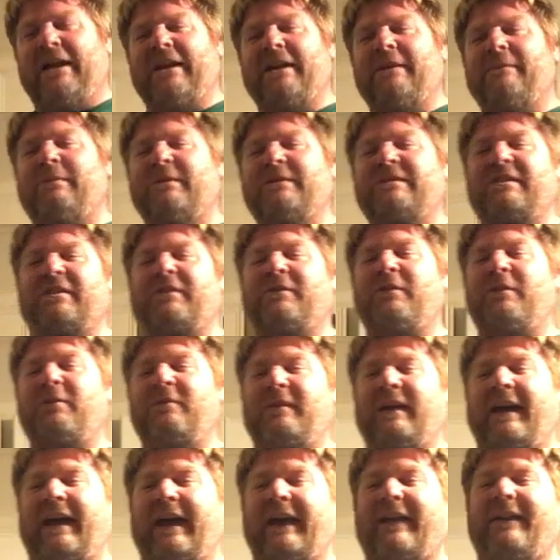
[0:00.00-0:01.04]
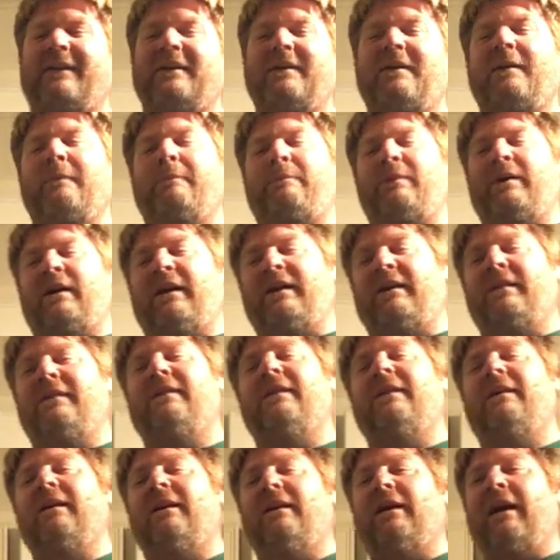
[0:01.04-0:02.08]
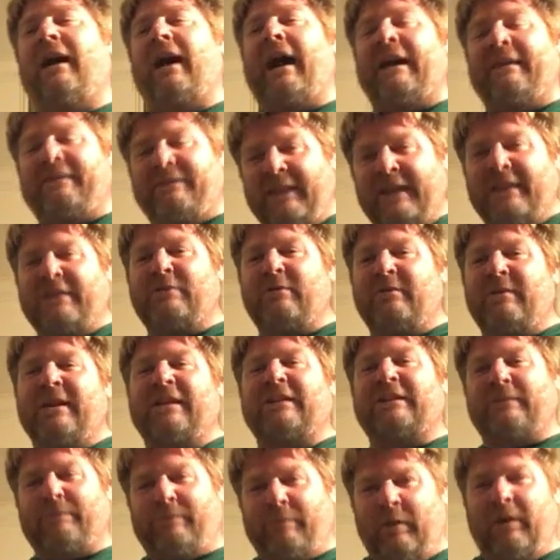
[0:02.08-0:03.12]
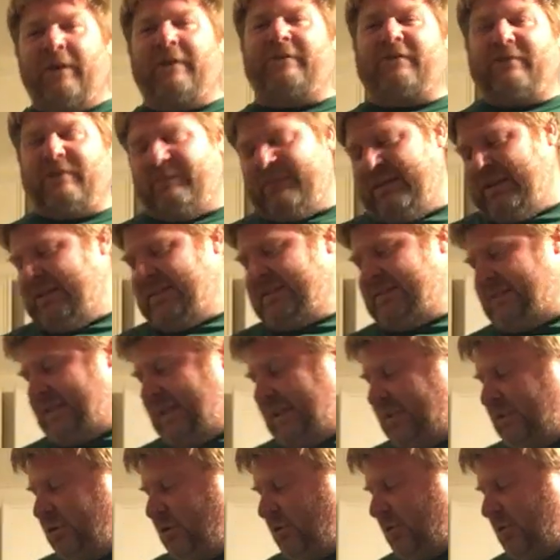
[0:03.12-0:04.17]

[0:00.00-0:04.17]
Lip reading: going to put you through that. But I think you get the point from this, that you